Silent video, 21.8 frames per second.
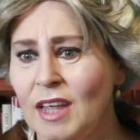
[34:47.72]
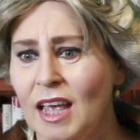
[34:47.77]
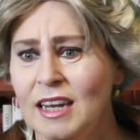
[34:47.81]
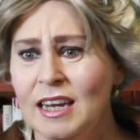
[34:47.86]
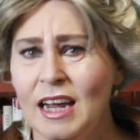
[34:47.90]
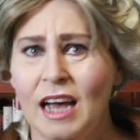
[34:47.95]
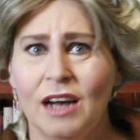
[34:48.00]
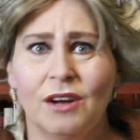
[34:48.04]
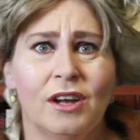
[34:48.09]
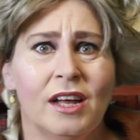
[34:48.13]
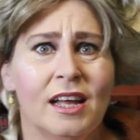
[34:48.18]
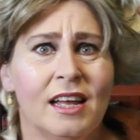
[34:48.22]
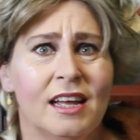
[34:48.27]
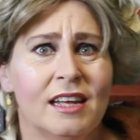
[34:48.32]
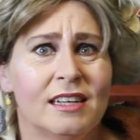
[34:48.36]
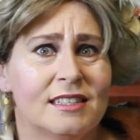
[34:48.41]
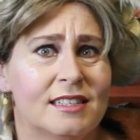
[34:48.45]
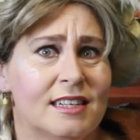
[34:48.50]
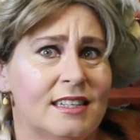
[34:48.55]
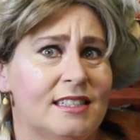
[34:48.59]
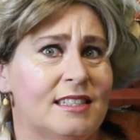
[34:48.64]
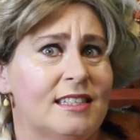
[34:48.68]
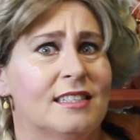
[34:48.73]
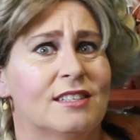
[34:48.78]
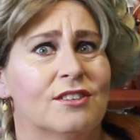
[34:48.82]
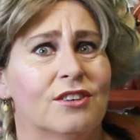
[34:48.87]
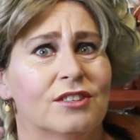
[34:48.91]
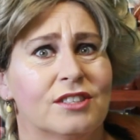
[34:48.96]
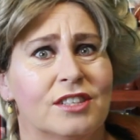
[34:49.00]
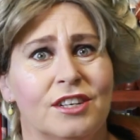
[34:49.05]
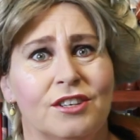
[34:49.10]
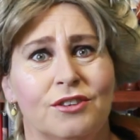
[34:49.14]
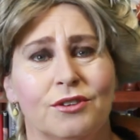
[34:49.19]
Now, this is
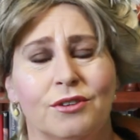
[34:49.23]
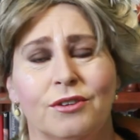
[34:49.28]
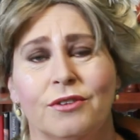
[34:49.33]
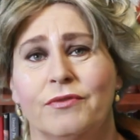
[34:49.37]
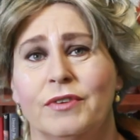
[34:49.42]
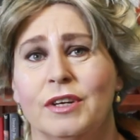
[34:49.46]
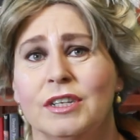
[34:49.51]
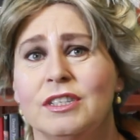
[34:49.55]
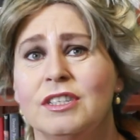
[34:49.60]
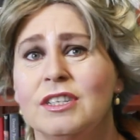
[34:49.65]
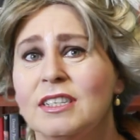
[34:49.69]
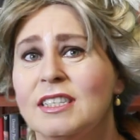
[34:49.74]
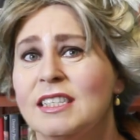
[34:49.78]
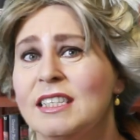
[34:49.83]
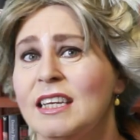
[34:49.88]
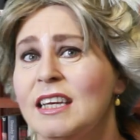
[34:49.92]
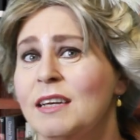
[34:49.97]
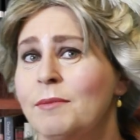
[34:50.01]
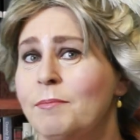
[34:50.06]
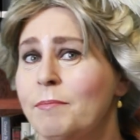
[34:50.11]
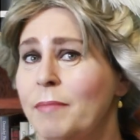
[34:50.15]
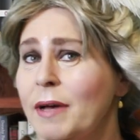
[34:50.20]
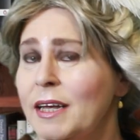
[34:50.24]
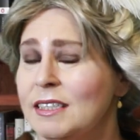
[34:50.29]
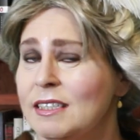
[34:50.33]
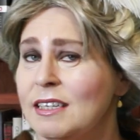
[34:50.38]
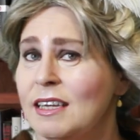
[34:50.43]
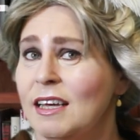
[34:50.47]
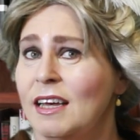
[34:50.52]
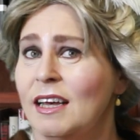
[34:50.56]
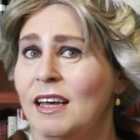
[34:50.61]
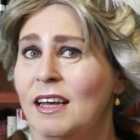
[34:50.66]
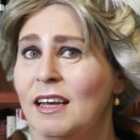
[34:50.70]
not a universal thing,
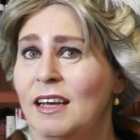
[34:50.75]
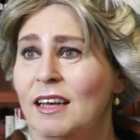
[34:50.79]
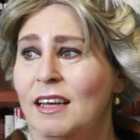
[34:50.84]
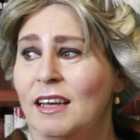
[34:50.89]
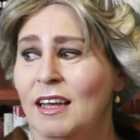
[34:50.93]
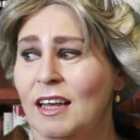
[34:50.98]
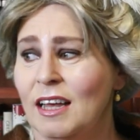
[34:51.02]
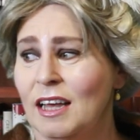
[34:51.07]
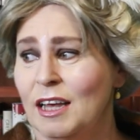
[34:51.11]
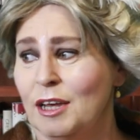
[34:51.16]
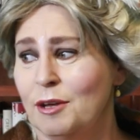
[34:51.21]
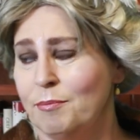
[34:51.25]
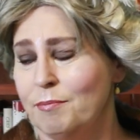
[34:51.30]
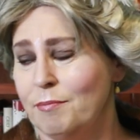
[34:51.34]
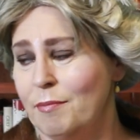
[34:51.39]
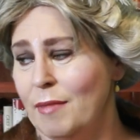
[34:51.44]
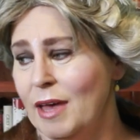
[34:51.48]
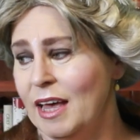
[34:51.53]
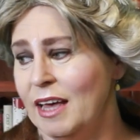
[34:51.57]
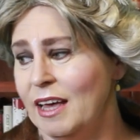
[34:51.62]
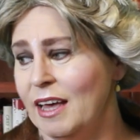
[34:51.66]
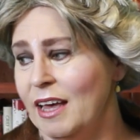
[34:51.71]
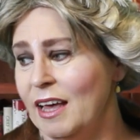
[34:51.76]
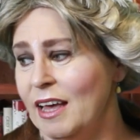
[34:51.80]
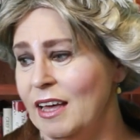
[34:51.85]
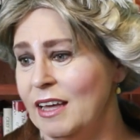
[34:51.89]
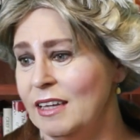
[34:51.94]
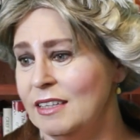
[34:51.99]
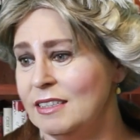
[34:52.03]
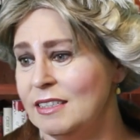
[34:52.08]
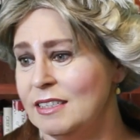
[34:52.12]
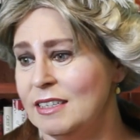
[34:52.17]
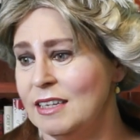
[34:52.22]
but
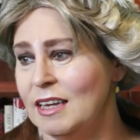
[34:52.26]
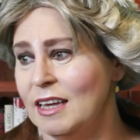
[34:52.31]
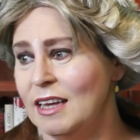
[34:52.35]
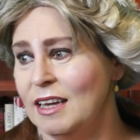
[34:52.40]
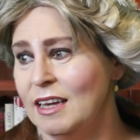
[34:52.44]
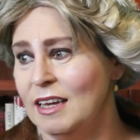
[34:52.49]
it